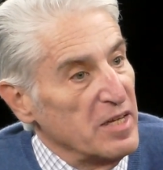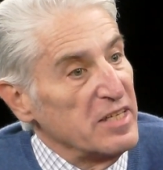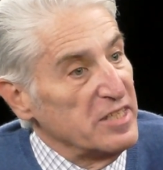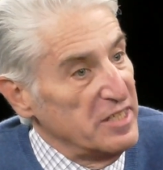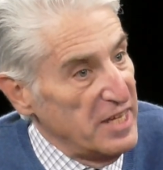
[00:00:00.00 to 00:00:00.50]

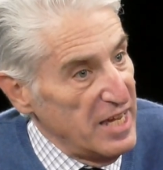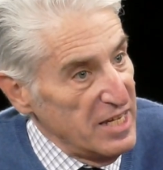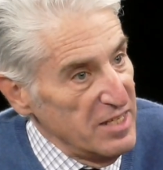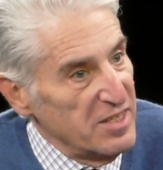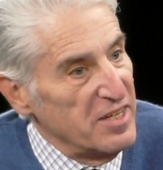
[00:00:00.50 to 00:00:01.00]

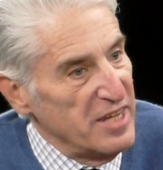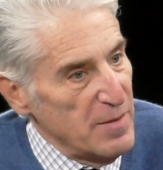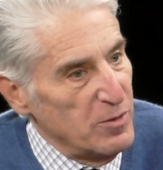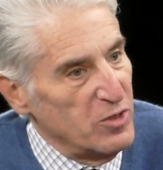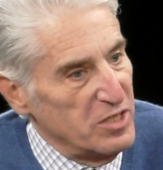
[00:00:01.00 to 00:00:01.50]
Today, the
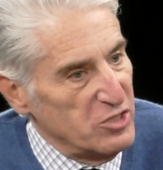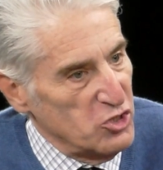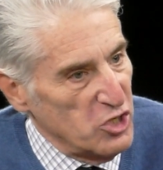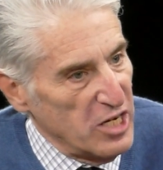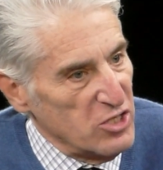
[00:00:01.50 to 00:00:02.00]
neighborhood has
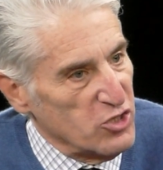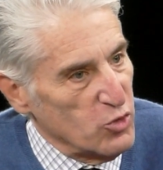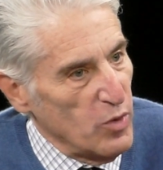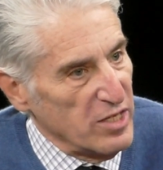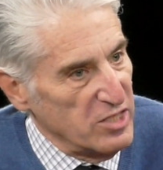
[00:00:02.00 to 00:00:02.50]
changed a
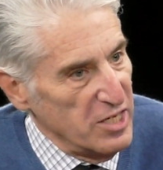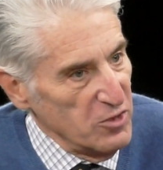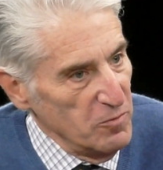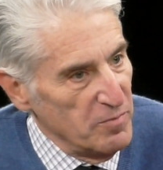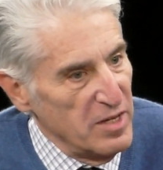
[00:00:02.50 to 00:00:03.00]
great deal.
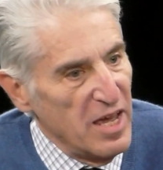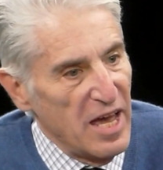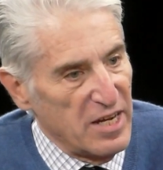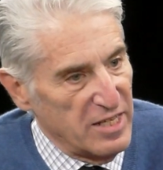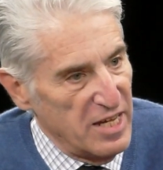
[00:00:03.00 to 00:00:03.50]

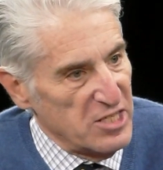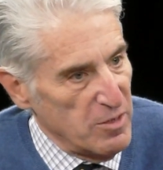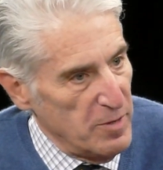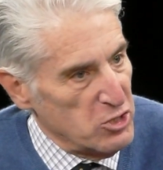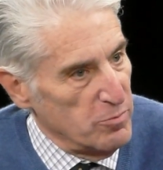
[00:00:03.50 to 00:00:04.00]
And again, as I
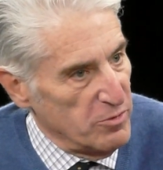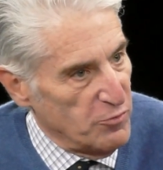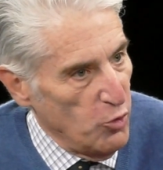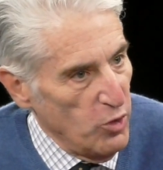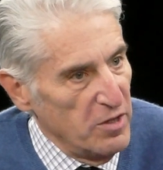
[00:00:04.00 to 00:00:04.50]
mentioned
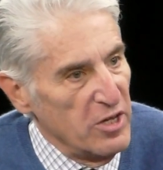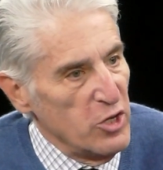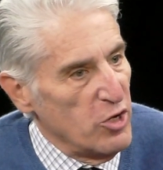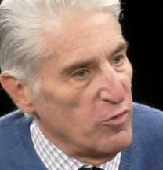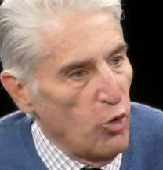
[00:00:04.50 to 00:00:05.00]
before,
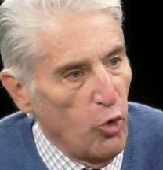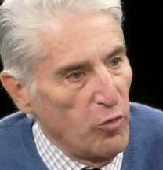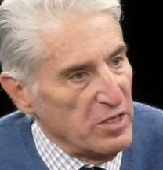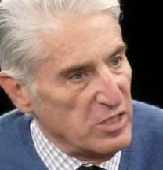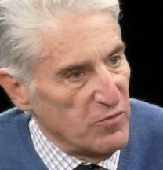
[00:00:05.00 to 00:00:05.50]
you have all
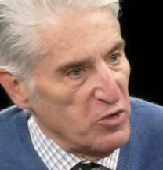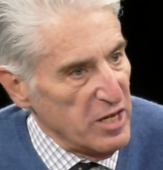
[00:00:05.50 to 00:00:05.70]
these different